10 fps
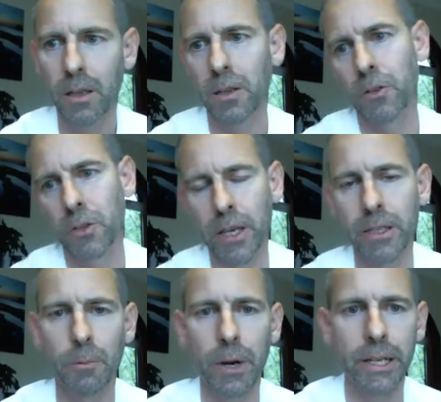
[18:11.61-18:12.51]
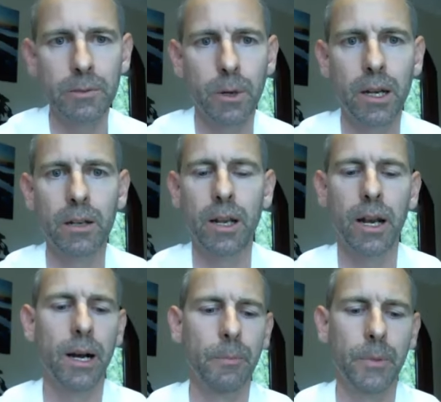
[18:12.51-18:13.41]
You use the Easy Weddings one.
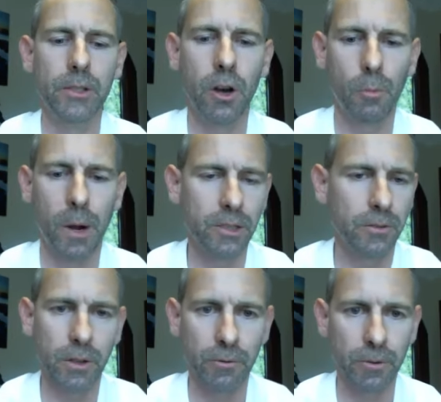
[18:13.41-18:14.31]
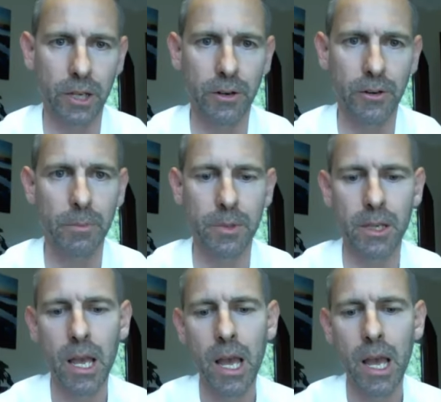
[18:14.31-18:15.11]
There's a whole bunch of different CRMs.